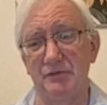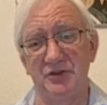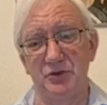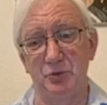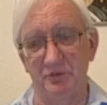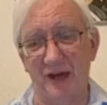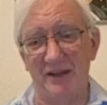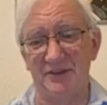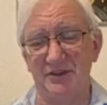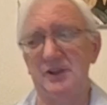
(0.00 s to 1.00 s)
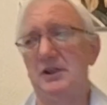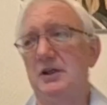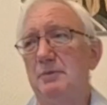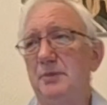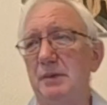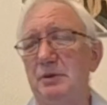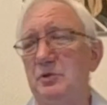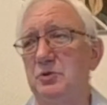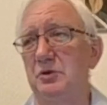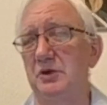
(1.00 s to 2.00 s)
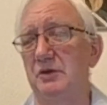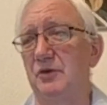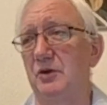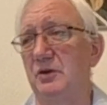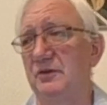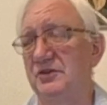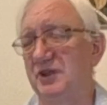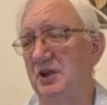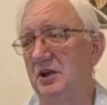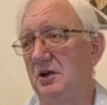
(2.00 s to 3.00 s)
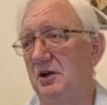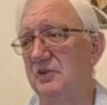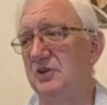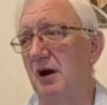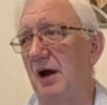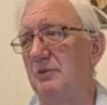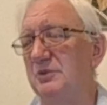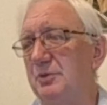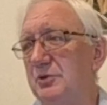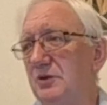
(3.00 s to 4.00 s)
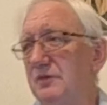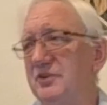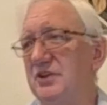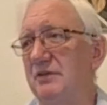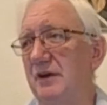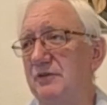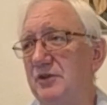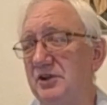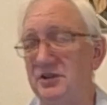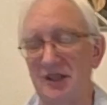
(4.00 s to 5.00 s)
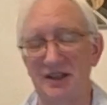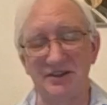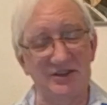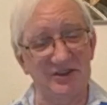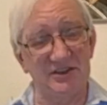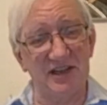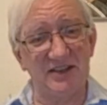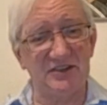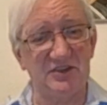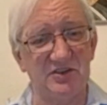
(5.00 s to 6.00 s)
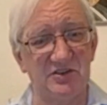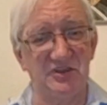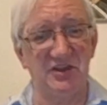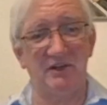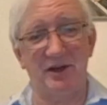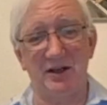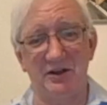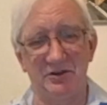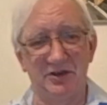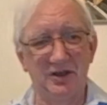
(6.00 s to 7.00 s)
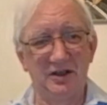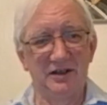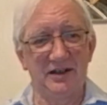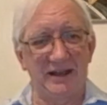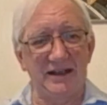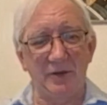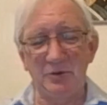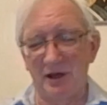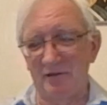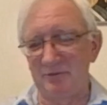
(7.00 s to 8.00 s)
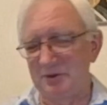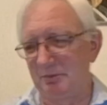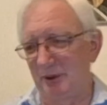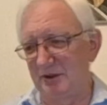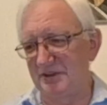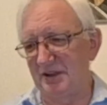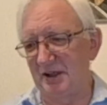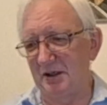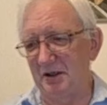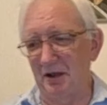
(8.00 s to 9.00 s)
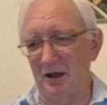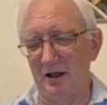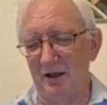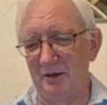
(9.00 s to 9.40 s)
services who vet people joining the Foreign Office. And so I was put on the South Africa desk as a test to see if I could carry out government policy